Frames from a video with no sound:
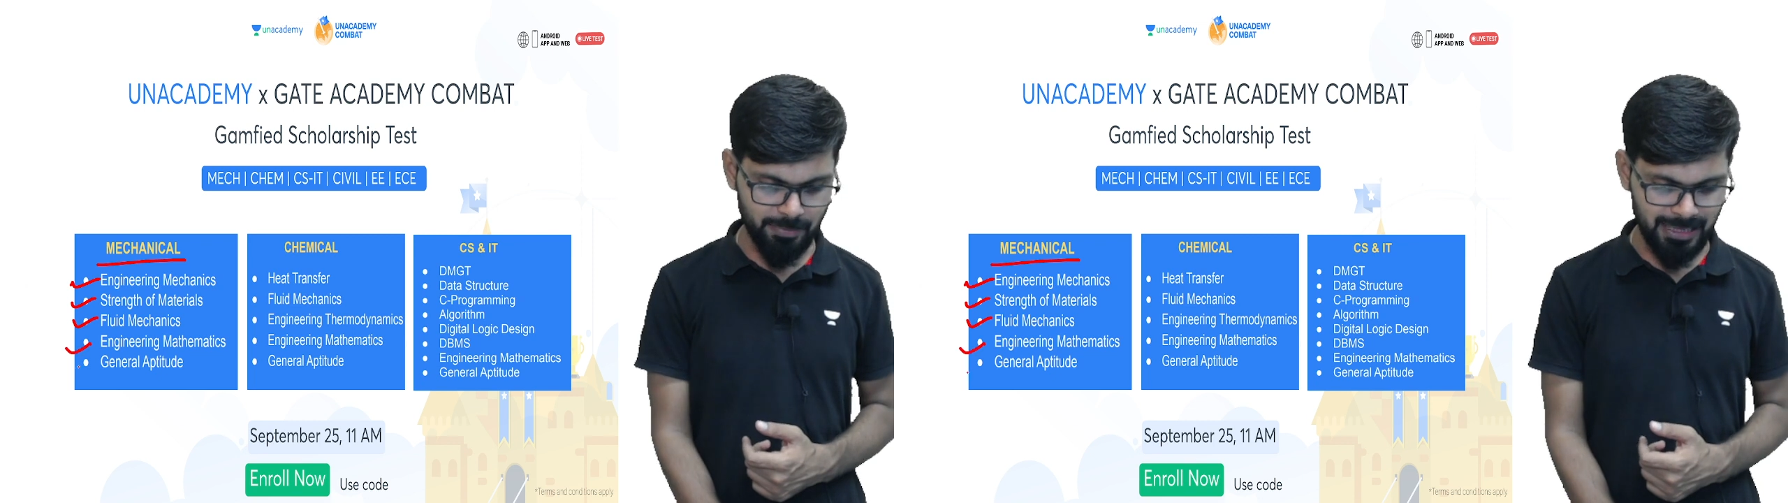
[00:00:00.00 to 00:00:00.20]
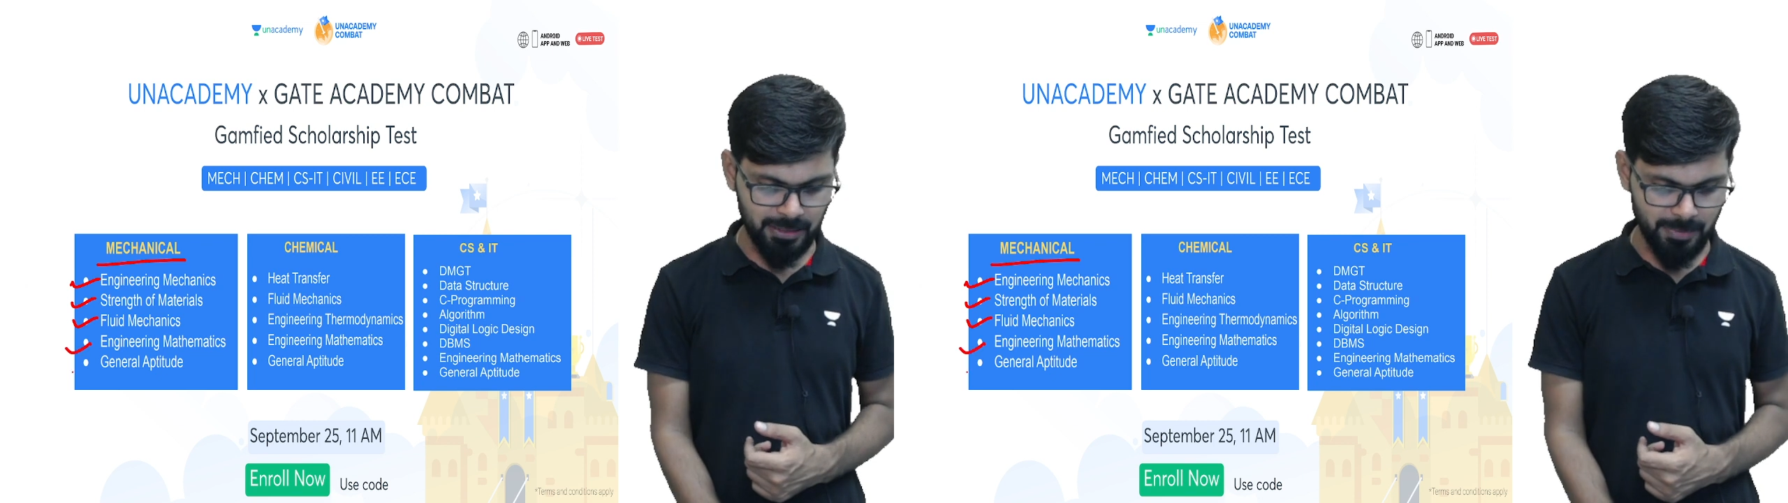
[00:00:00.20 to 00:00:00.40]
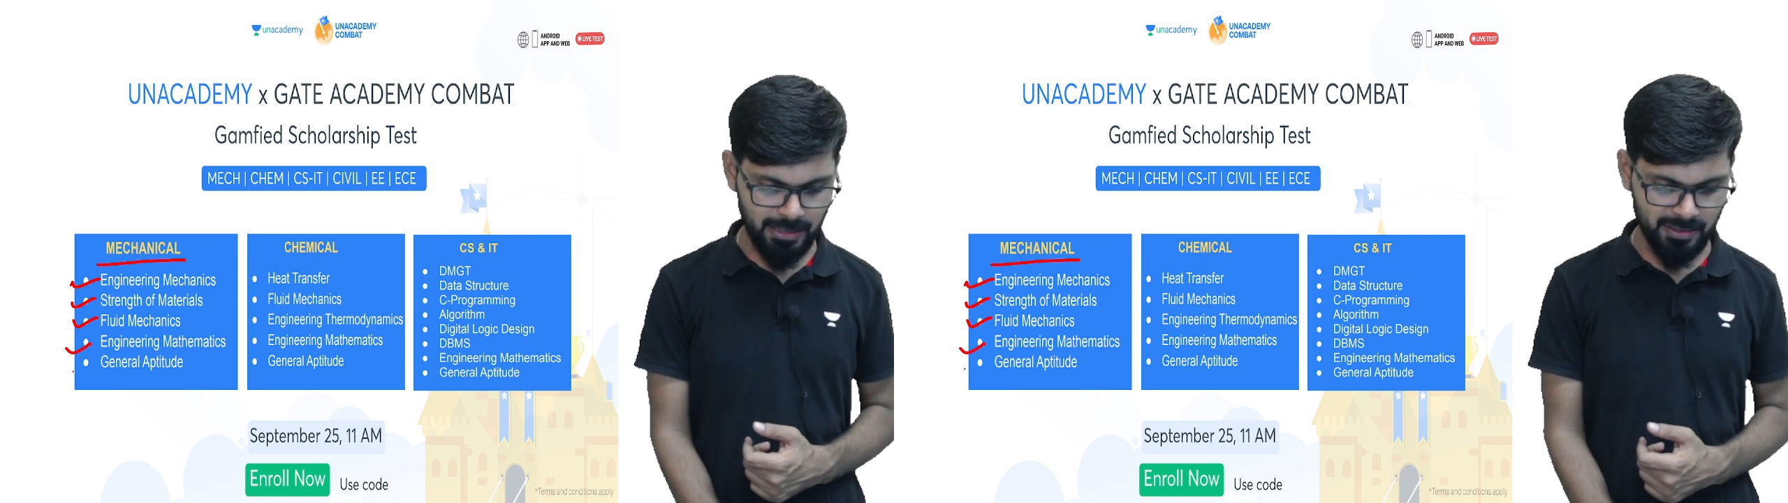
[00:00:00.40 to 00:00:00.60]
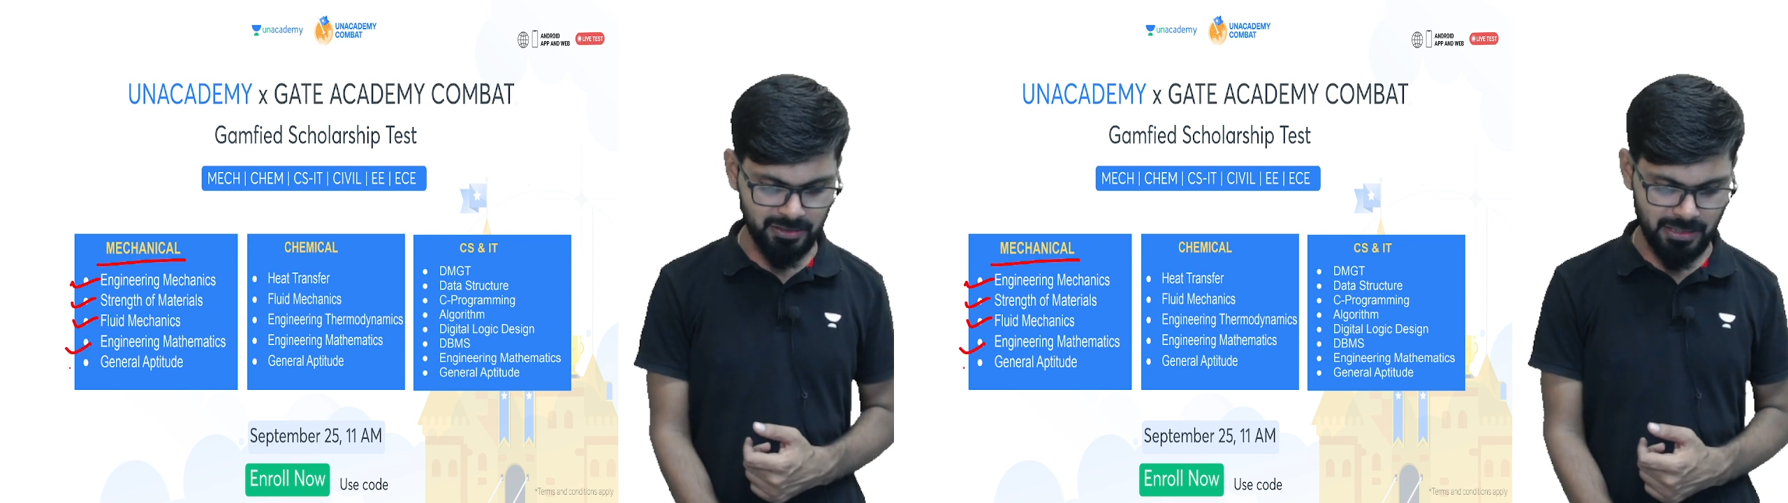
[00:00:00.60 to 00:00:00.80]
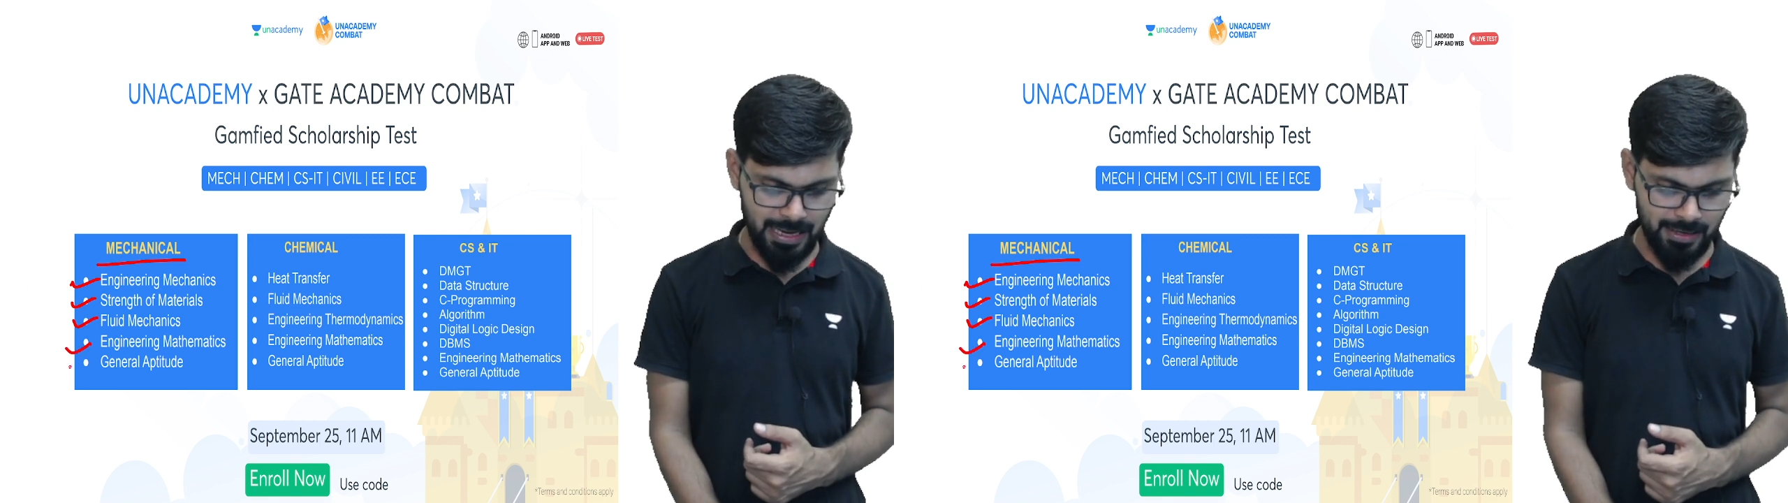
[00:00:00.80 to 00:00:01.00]

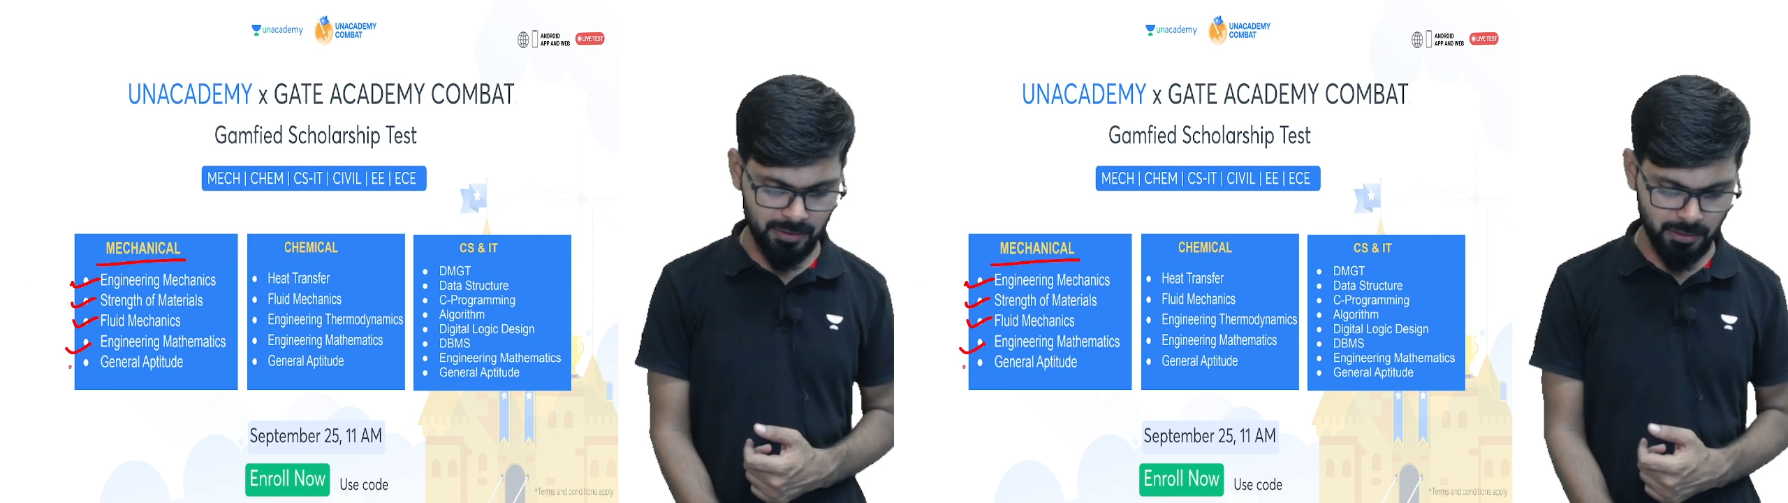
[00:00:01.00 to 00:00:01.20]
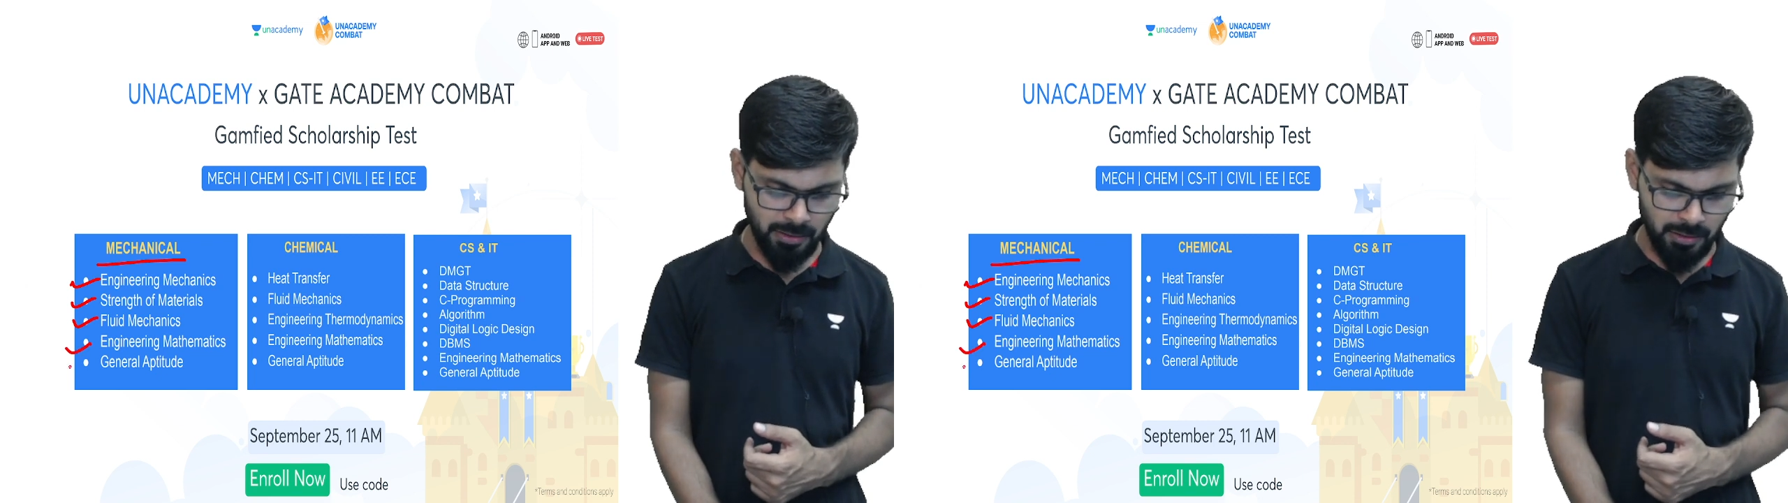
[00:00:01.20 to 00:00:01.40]
mathematics, and